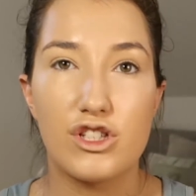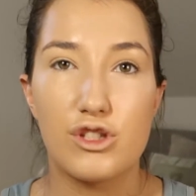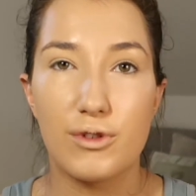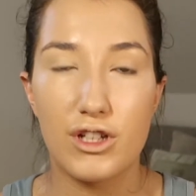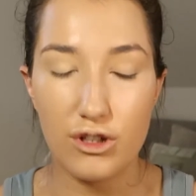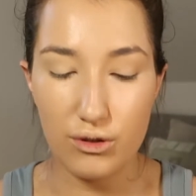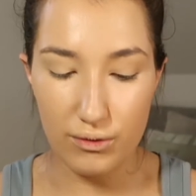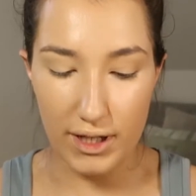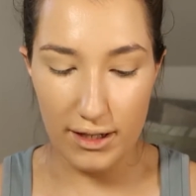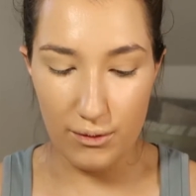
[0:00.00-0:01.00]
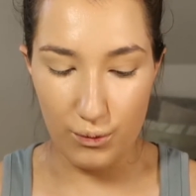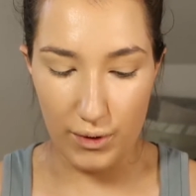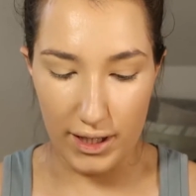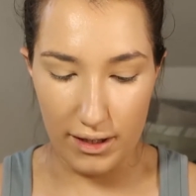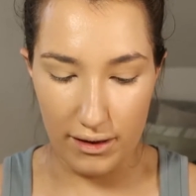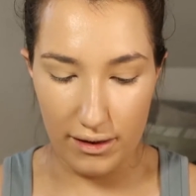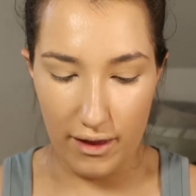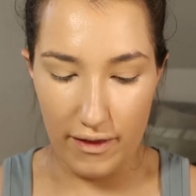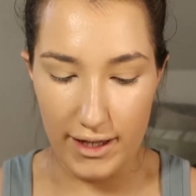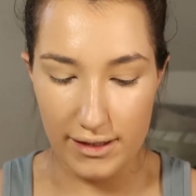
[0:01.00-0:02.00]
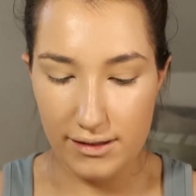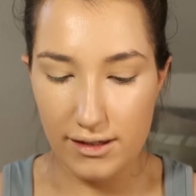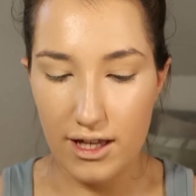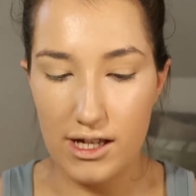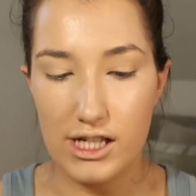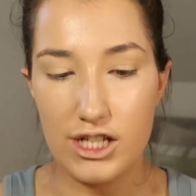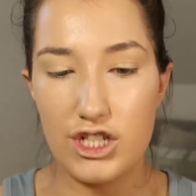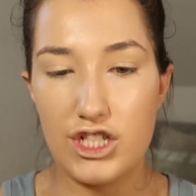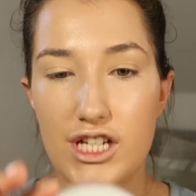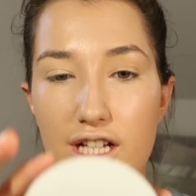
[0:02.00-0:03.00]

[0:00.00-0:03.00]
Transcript: we're going to go in with this She